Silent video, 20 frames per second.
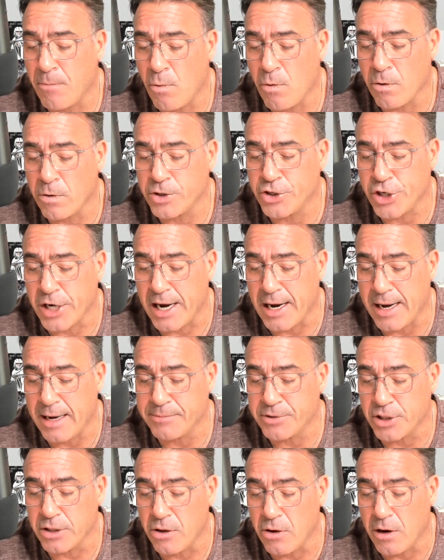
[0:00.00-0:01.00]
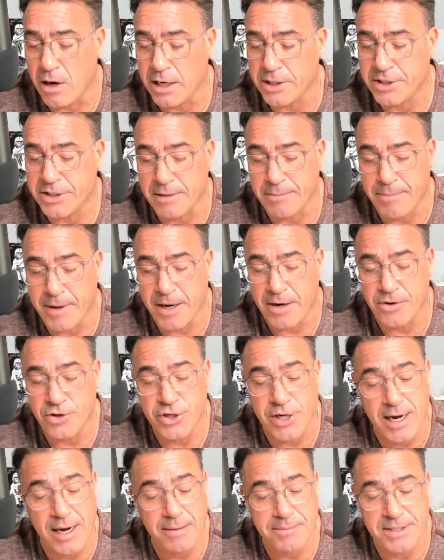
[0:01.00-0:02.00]
more jobs lost and better
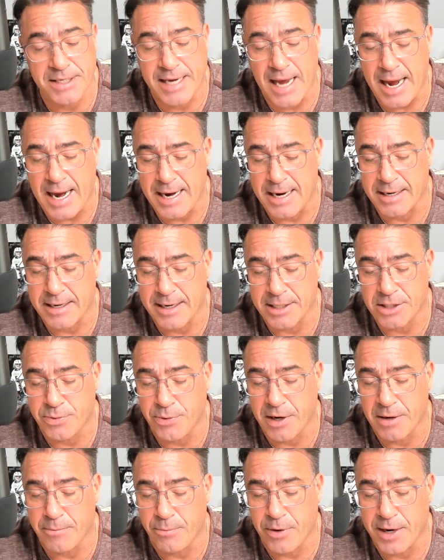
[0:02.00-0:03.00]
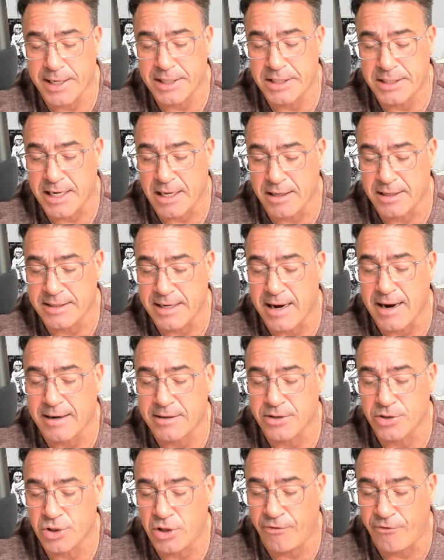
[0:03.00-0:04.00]
jobs gained as we embrace
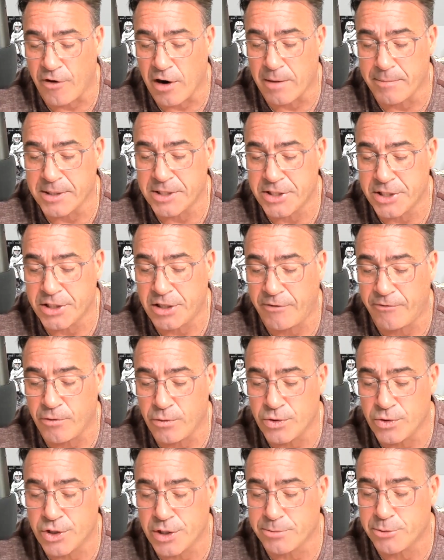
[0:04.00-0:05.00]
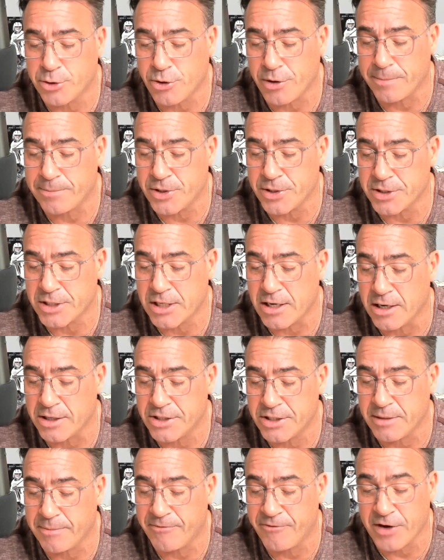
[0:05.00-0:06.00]
teledoctors, pharmacists, food subscriptions,
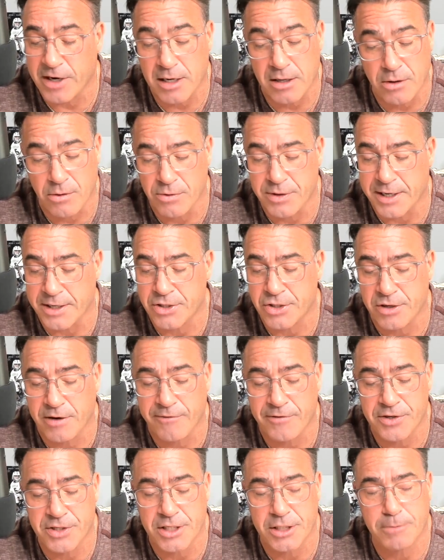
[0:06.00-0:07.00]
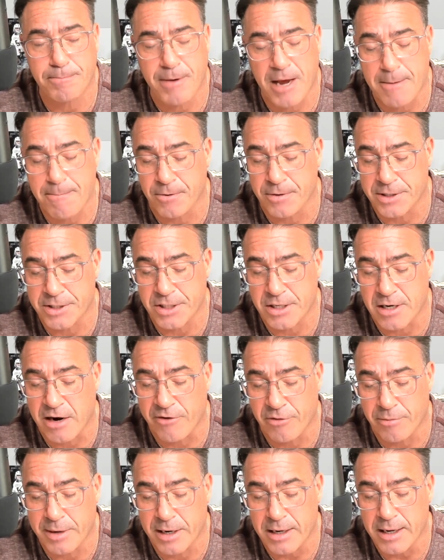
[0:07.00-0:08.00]
custom fit clothing services, paperless
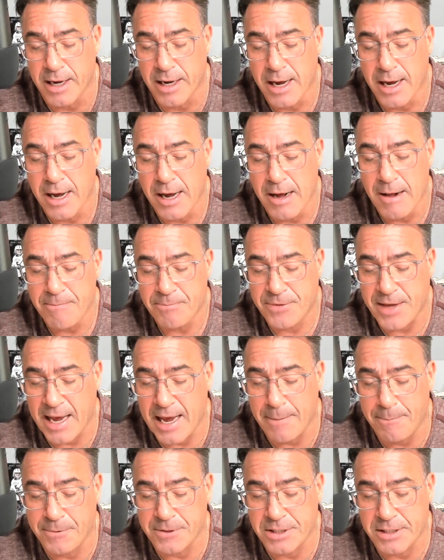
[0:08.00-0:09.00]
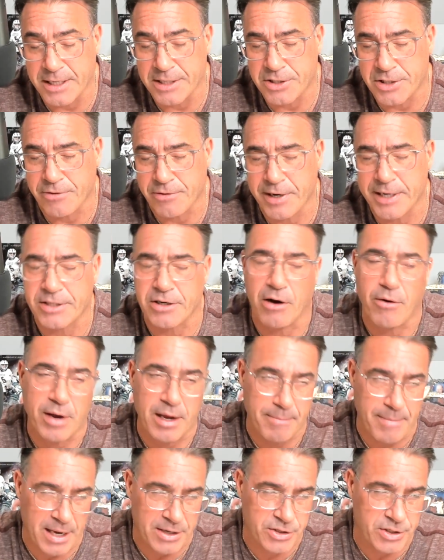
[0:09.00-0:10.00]
government, campusless degrees. Oh,
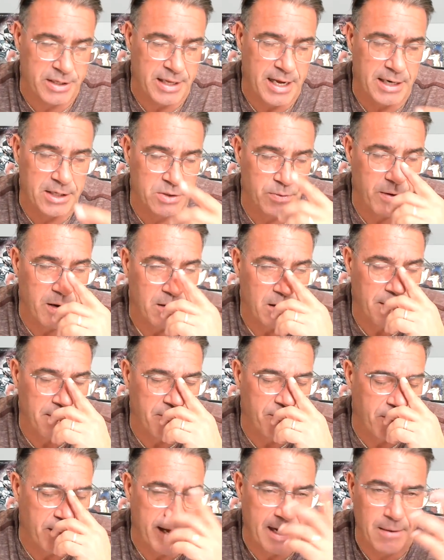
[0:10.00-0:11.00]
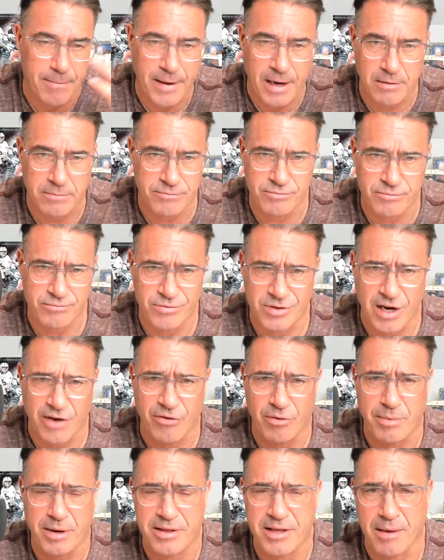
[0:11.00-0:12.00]
he mentioned that as well. I mean, forget about
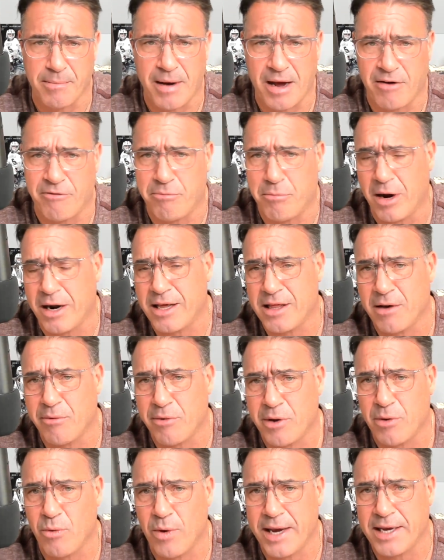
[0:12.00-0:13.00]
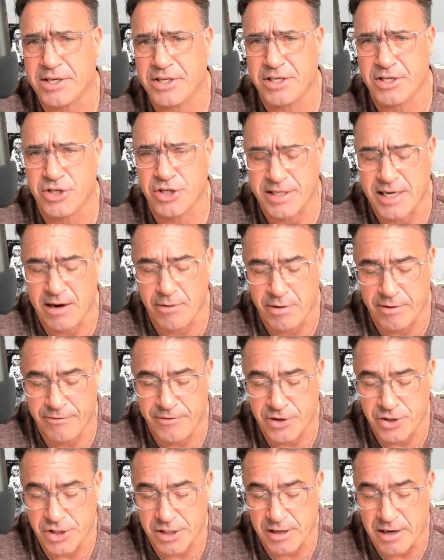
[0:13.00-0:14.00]
government, the amount of money that we waste, just how
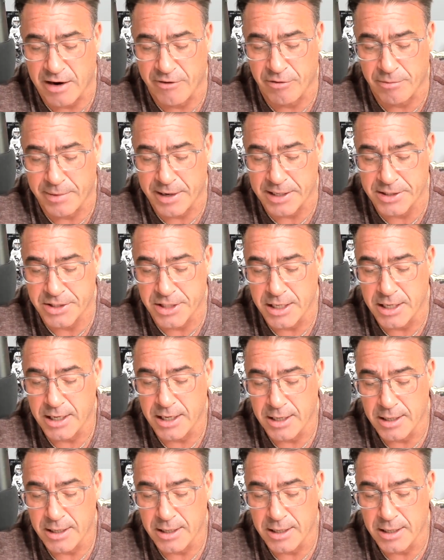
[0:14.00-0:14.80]
inefficient government is.